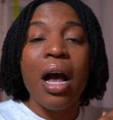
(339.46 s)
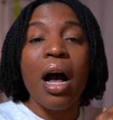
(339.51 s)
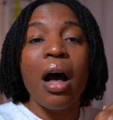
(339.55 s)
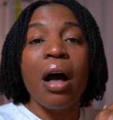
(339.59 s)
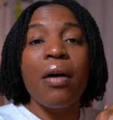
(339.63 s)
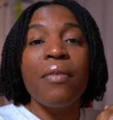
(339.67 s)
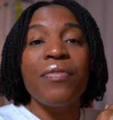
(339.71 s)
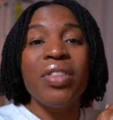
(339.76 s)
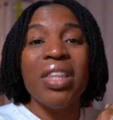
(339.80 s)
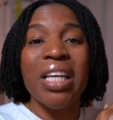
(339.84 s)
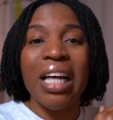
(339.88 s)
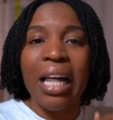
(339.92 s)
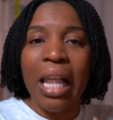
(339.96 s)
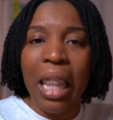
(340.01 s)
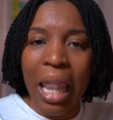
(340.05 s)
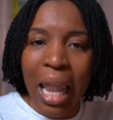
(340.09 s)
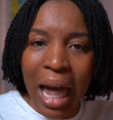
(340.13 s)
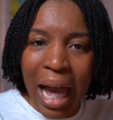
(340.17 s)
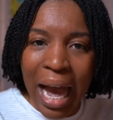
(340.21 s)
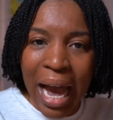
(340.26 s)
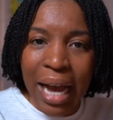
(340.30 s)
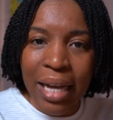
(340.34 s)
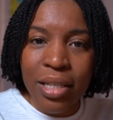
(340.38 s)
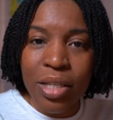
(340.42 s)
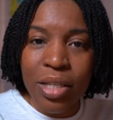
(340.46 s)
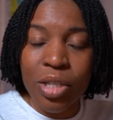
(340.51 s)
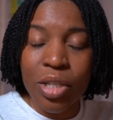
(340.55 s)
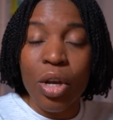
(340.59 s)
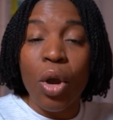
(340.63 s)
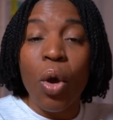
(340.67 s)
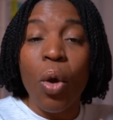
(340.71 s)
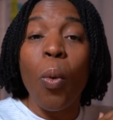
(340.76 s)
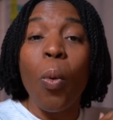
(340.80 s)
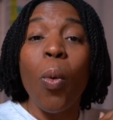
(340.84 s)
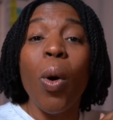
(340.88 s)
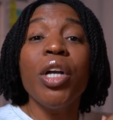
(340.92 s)
of the class,
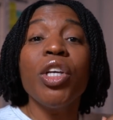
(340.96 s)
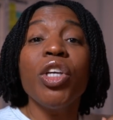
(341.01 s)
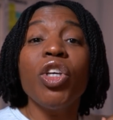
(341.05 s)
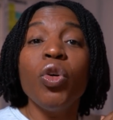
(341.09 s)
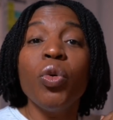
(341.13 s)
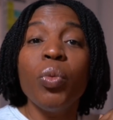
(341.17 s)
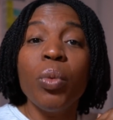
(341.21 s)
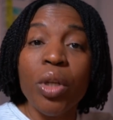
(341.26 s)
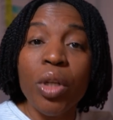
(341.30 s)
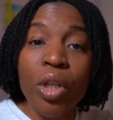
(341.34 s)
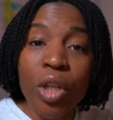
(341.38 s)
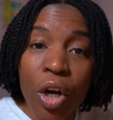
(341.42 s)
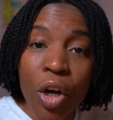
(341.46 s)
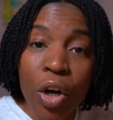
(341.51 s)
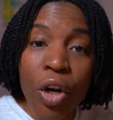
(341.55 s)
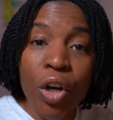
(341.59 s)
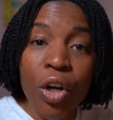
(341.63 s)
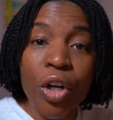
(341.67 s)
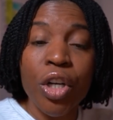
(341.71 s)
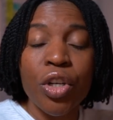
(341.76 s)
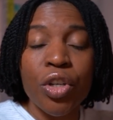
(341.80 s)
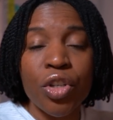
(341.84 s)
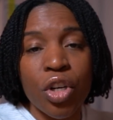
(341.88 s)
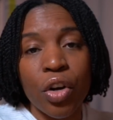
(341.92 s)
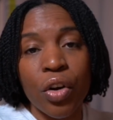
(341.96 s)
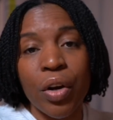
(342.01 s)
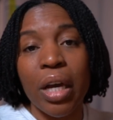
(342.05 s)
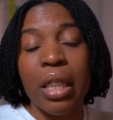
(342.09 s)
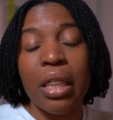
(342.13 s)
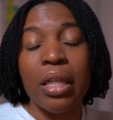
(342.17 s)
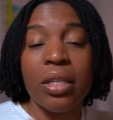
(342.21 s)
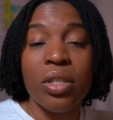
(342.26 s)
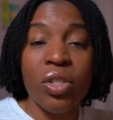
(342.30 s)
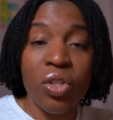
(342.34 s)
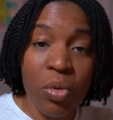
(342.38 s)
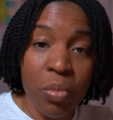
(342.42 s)
what you will learn during
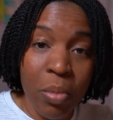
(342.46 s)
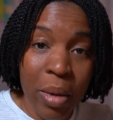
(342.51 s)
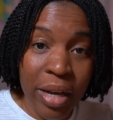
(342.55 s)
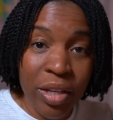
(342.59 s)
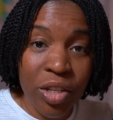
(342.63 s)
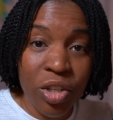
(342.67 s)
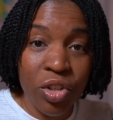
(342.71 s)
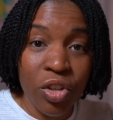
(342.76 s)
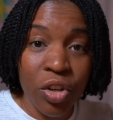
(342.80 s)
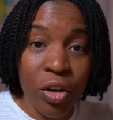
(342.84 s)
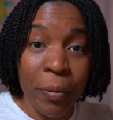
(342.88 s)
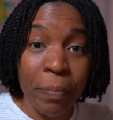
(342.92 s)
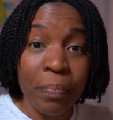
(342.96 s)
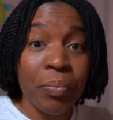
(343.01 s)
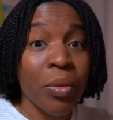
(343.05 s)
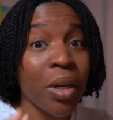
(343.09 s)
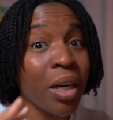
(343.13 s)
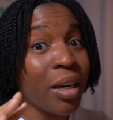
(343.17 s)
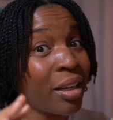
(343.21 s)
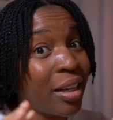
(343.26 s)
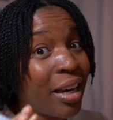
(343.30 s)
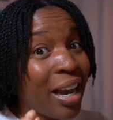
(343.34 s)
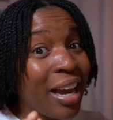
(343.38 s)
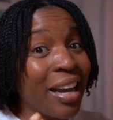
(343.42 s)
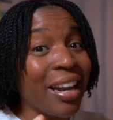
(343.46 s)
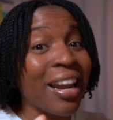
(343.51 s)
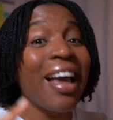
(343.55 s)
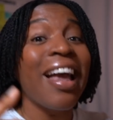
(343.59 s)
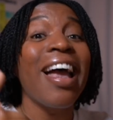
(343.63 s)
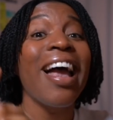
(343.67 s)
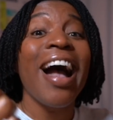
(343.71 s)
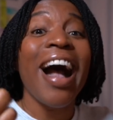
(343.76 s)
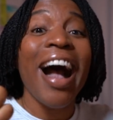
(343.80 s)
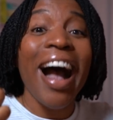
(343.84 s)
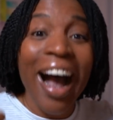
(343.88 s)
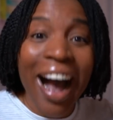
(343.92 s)
the semester. Again,
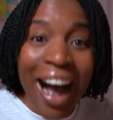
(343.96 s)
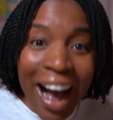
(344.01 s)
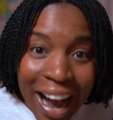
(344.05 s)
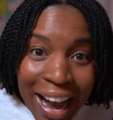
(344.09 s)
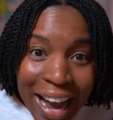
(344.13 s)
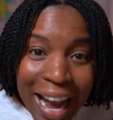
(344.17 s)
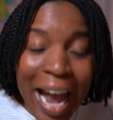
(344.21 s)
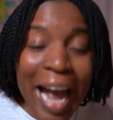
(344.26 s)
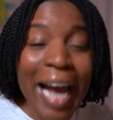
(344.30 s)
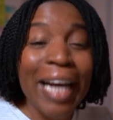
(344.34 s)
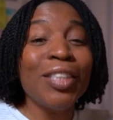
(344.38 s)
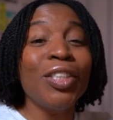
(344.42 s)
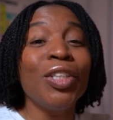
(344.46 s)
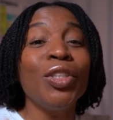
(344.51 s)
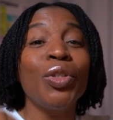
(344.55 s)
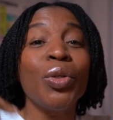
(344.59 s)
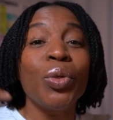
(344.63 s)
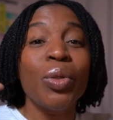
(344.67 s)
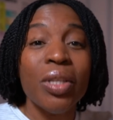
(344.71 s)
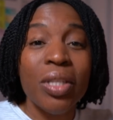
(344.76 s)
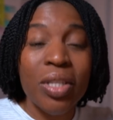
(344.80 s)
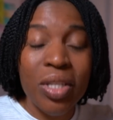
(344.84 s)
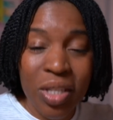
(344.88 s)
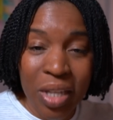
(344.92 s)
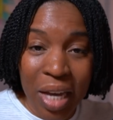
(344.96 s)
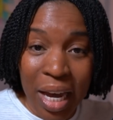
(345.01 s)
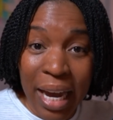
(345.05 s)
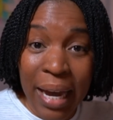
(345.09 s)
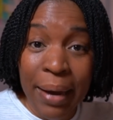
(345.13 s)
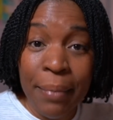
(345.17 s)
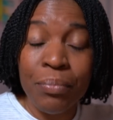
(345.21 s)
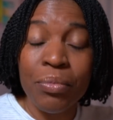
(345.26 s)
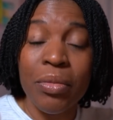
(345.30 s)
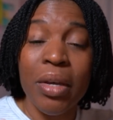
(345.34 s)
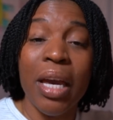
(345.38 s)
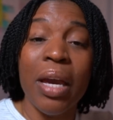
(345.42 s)
I had to do the
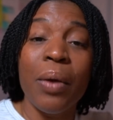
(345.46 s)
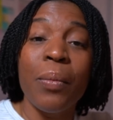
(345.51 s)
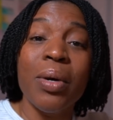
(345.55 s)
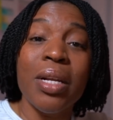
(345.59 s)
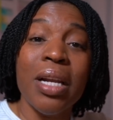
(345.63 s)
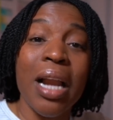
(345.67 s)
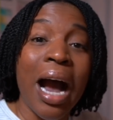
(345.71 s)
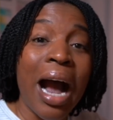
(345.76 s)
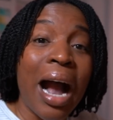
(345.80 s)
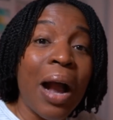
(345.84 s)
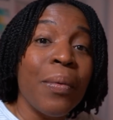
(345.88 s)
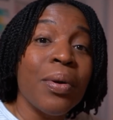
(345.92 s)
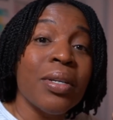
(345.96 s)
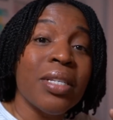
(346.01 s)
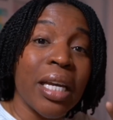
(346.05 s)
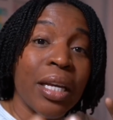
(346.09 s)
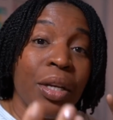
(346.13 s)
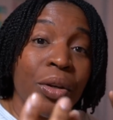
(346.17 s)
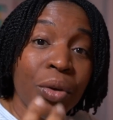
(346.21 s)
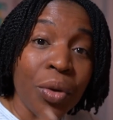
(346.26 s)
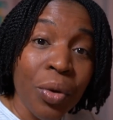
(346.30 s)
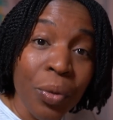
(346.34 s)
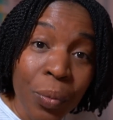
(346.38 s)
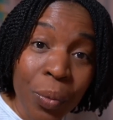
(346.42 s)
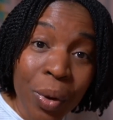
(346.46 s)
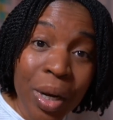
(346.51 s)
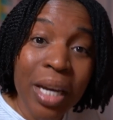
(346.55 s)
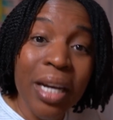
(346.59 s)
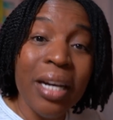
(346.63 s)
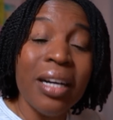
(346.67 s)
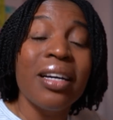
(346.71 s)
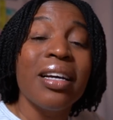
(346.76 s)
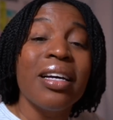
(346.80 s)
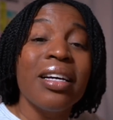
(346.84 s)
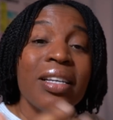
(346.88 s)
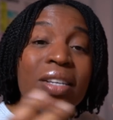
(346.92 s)
same thing when I was in
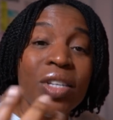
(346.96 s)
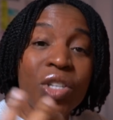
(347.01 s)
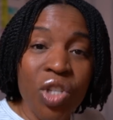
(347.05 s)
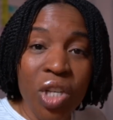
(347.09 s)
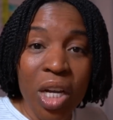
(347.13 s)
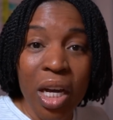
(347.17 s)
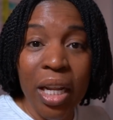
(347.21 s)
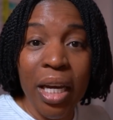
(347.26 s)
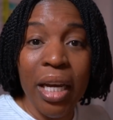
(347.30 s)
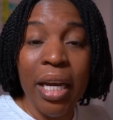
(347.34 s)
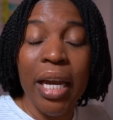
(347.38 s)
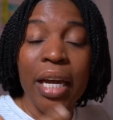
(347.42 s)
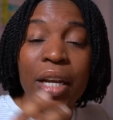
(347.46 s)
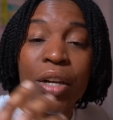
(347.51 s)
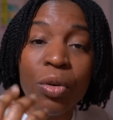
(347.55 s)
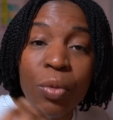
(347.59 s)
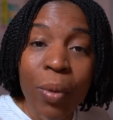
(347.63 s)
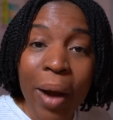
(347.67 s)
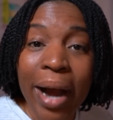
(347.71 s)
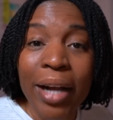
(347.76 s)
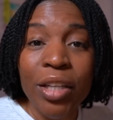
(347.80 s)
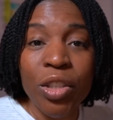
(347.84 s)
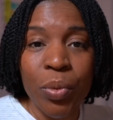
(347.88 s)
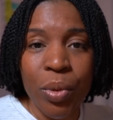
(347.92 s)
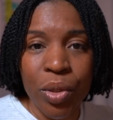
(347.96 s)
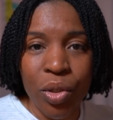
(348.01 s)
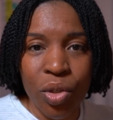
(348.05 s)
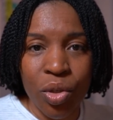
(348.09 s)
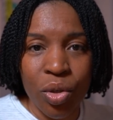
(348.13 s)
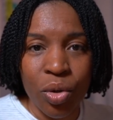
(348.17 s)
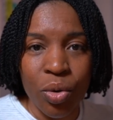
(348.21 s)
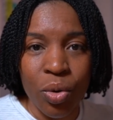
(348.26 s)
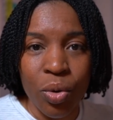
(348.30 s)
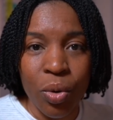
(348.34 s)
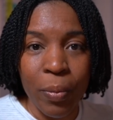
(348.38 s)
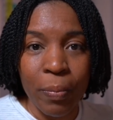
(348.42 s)
Korea studying in graduate
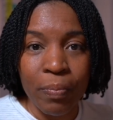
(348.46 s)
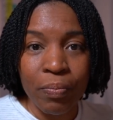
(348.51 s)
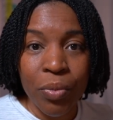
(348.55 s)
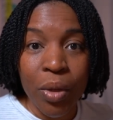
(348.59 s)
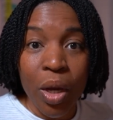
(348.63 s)
school.